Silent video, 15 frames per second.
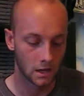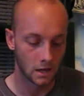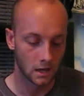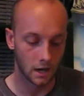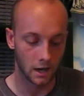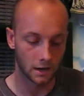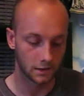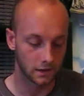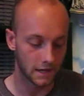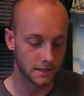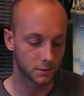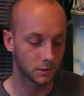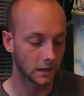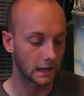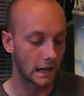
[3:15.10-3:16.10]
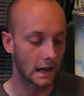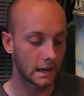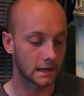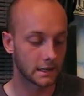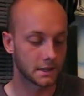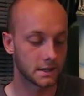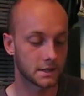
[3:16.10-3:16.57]
The last one I
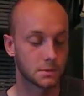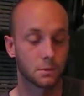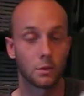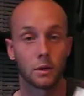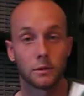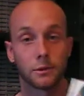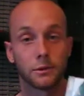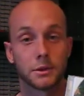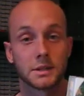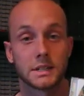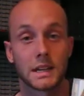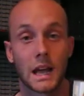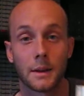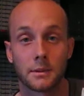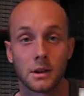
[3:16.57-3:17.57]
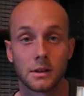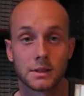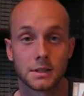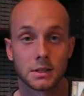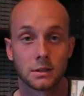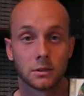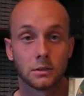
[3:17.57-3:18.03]
got is Marvel vs. Capcom
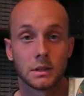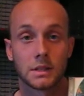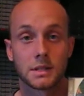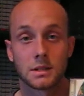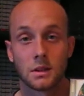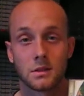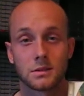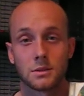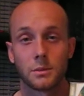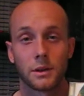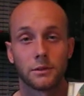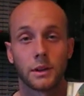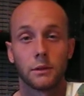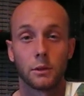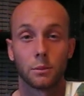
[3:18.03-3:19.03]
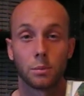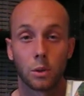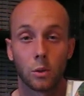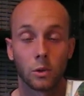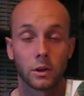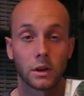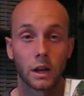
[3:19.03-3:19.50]
2. This is also my favorite
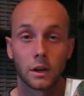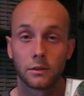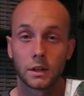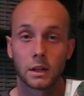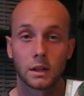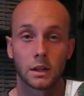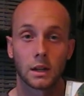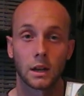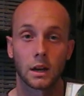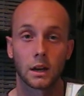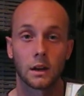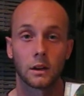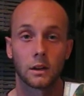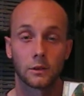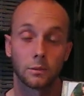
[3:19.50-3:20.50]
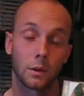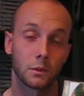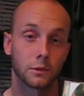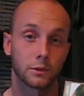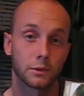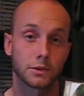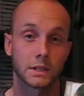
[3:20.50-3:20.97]
port of it, of
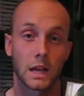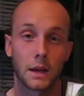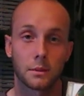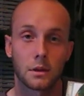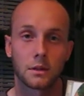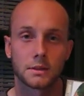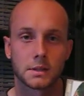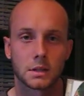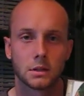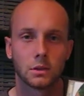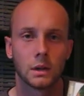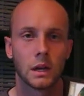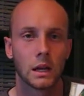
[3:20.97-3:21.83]
Marvel vs. Capcom 2.